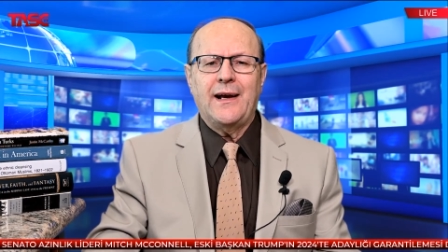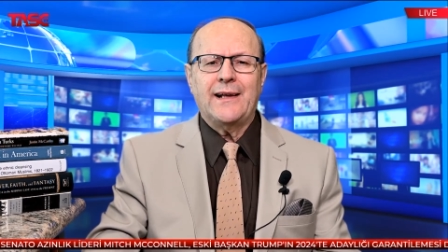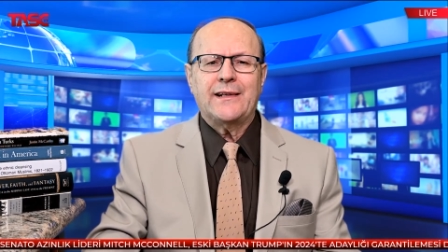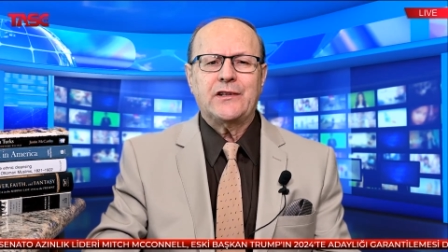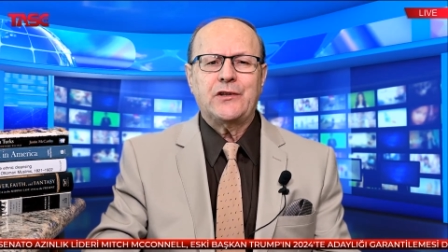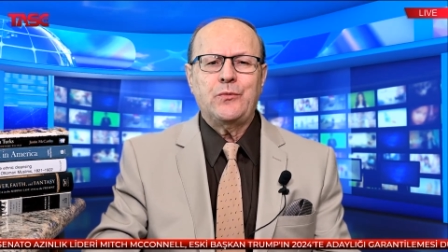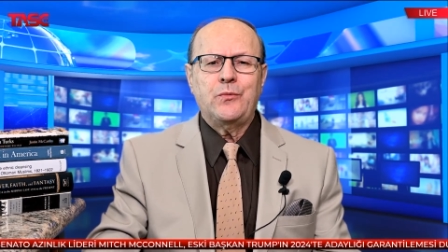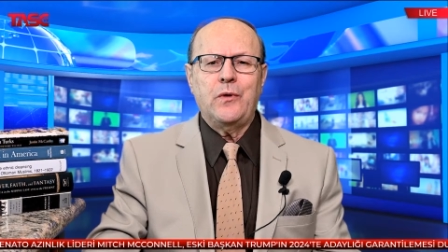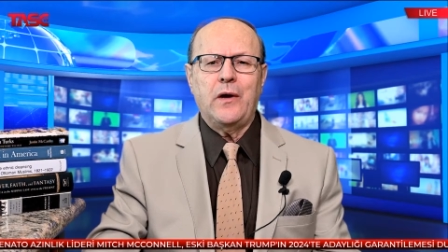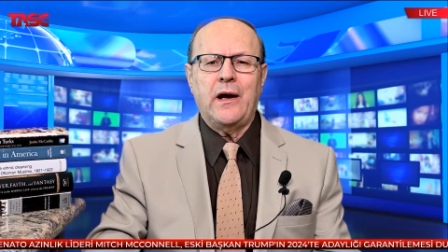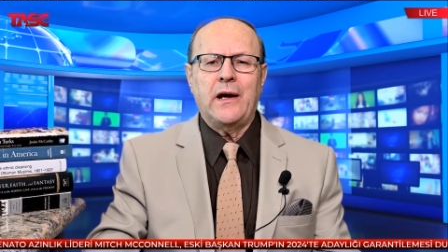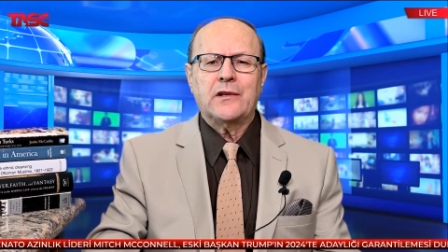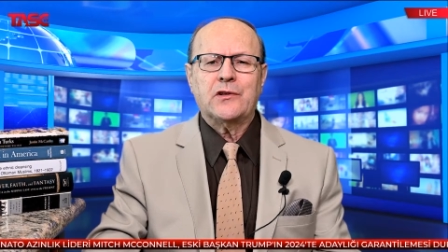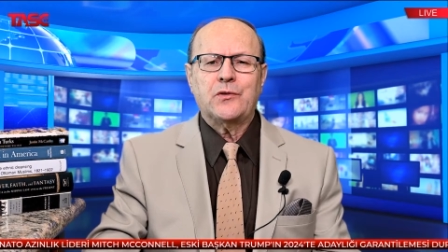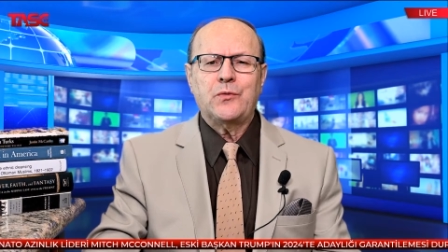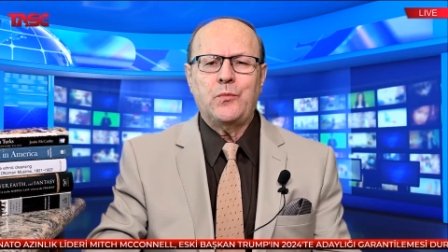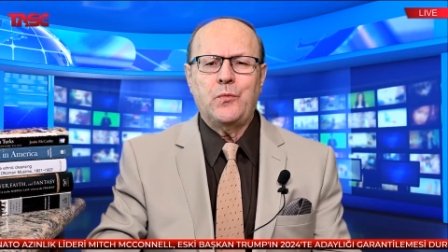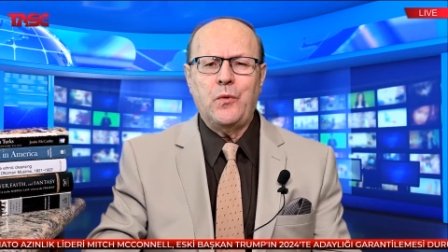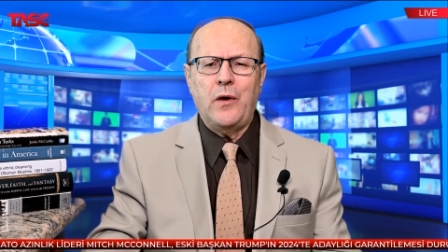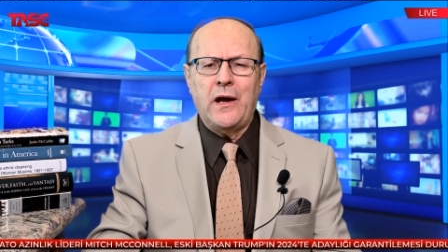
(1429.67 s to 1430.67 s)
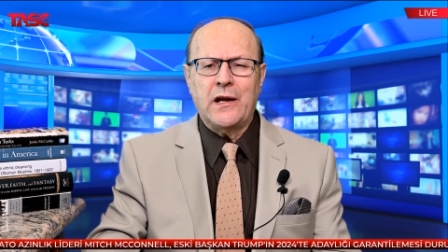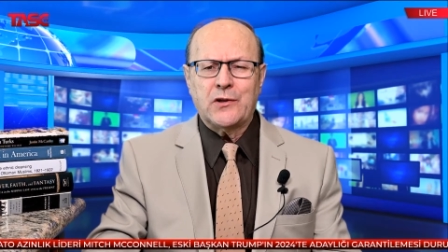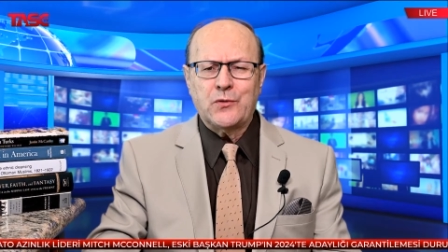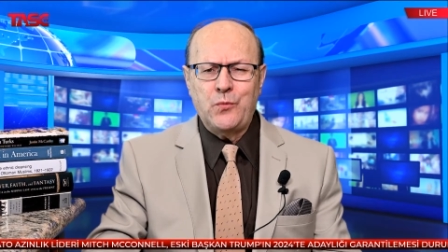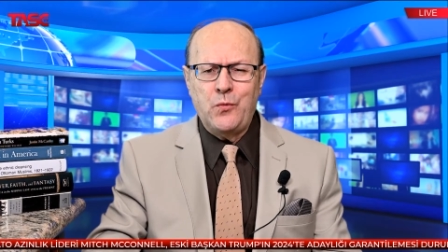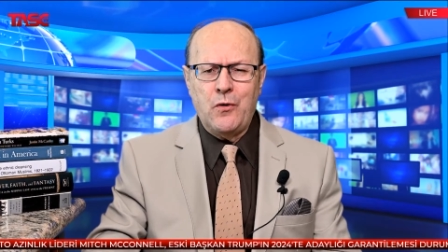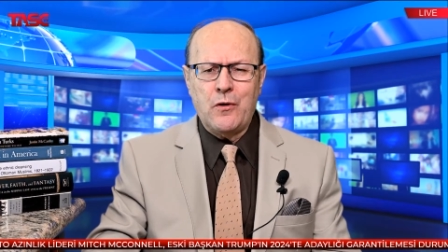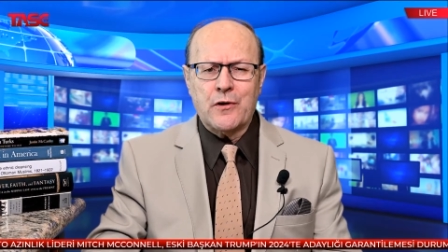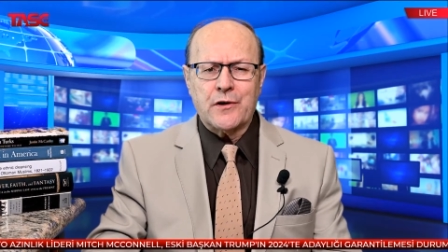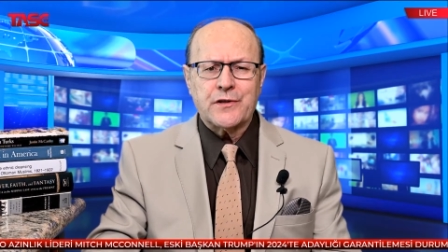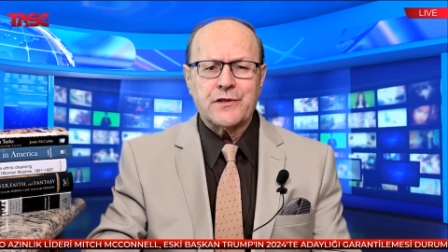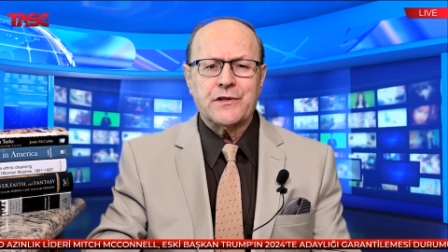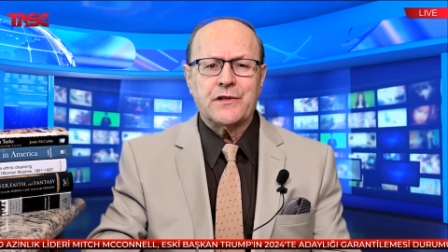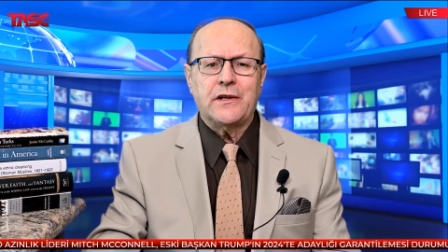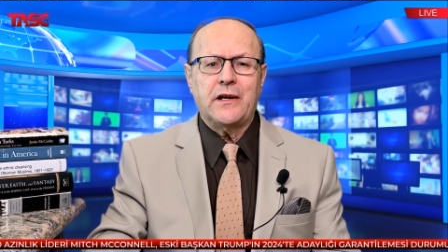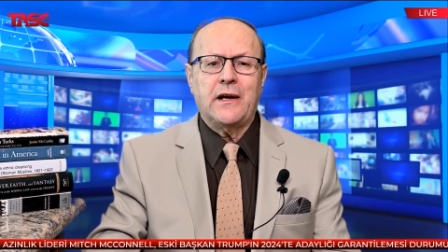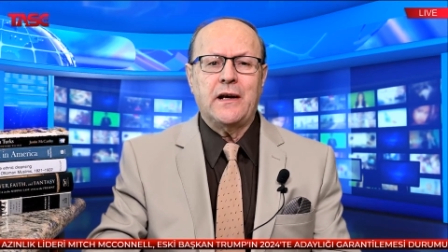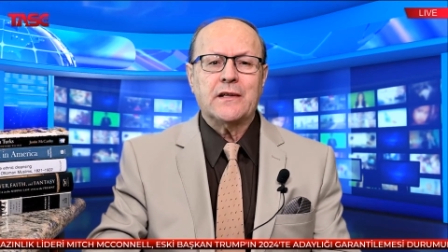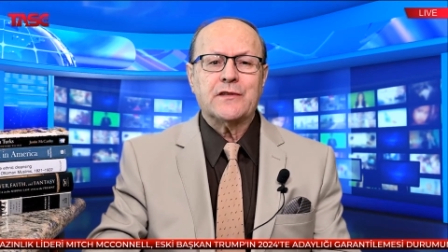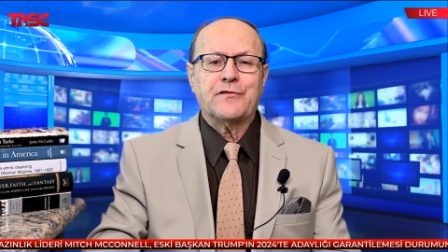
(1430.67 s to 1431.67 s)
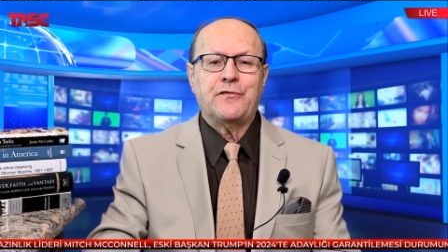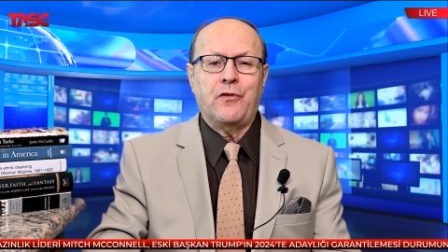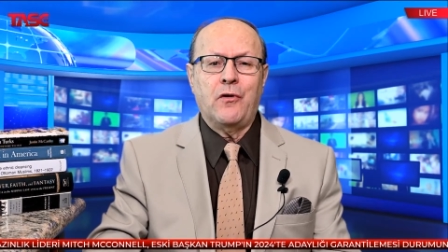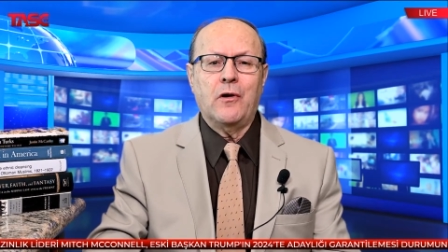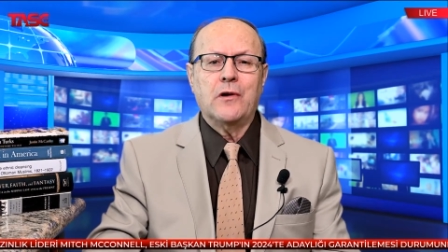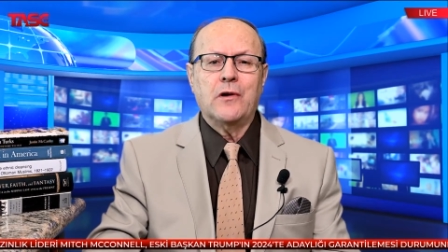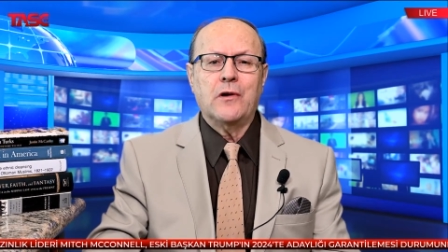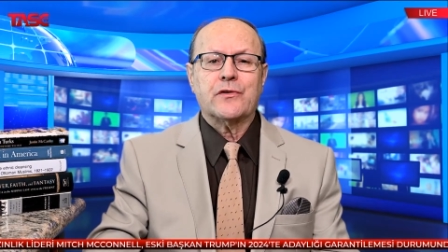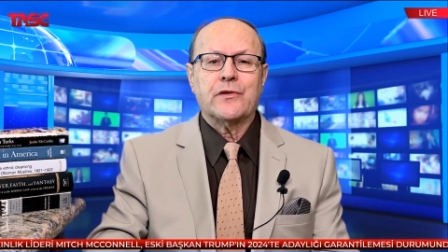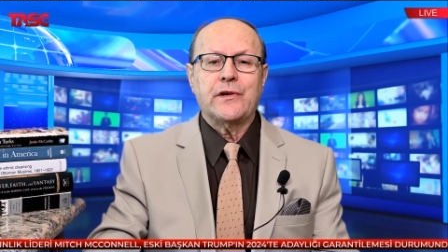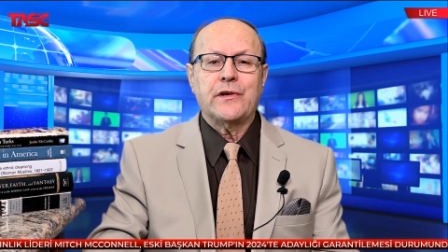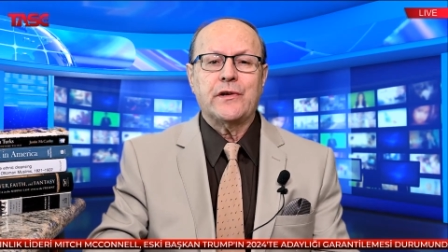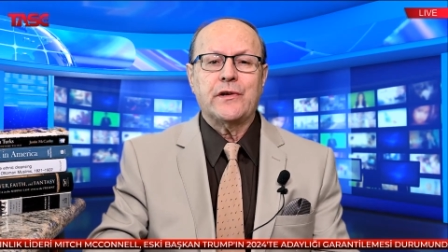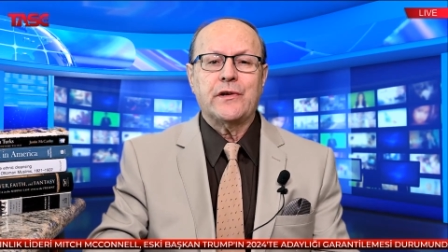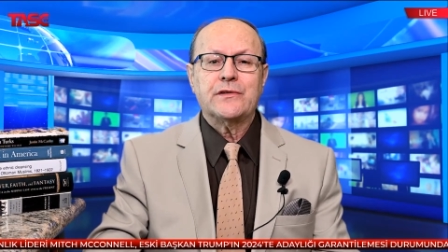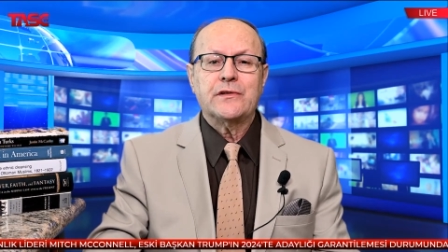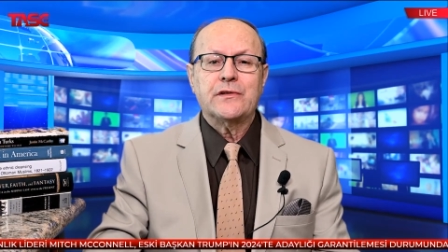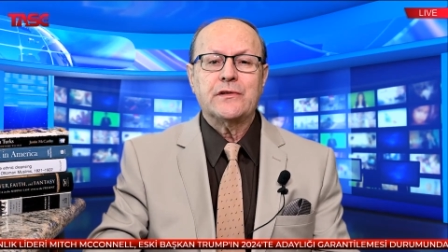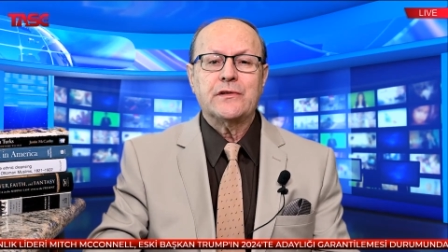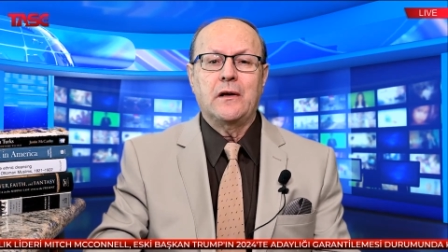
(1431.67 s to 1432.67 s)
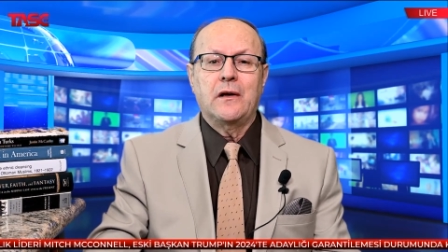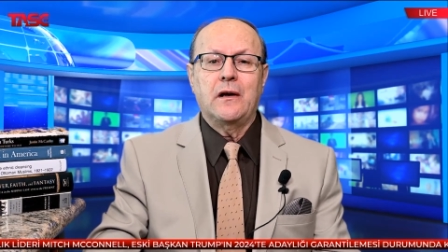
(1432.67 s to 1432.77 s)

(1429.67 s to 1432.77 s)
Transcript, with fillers: At, to, at, to, at worst as forgeries,